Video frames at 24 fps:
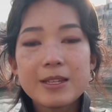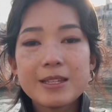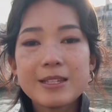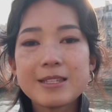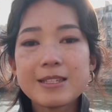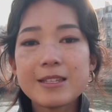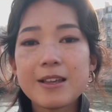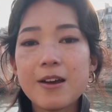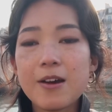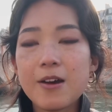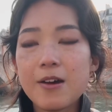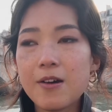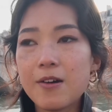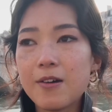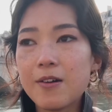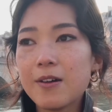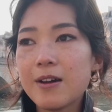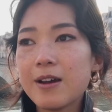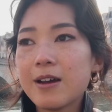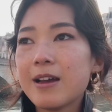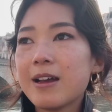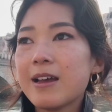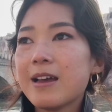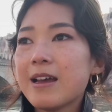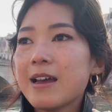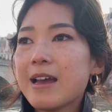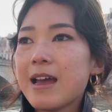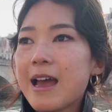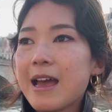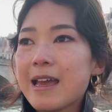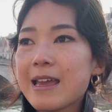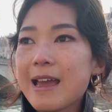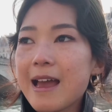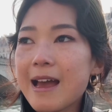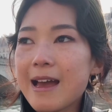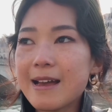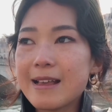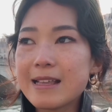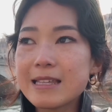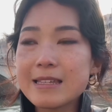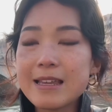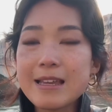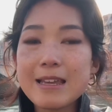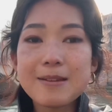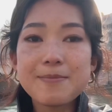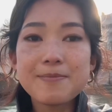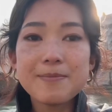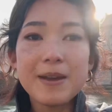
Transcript: So yeah, it's like